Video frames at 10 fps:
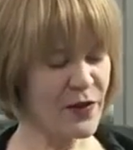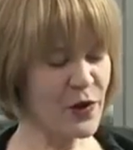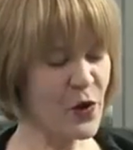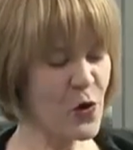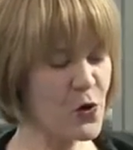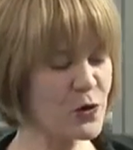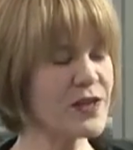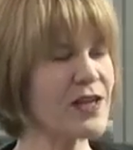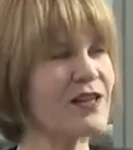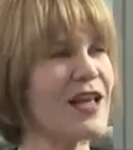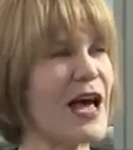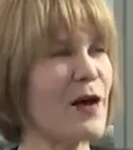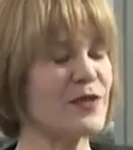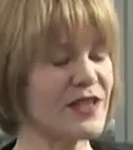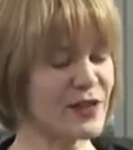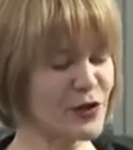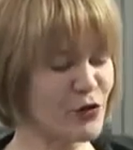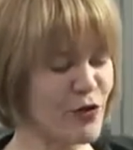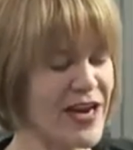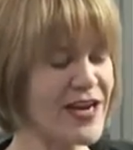the gold collapse is
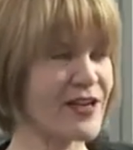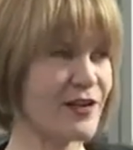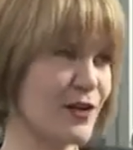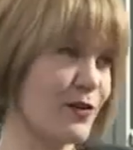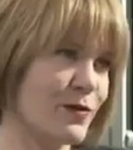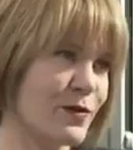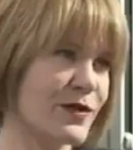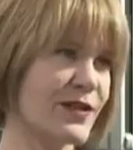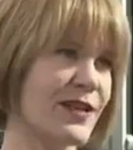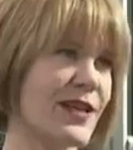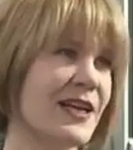great news.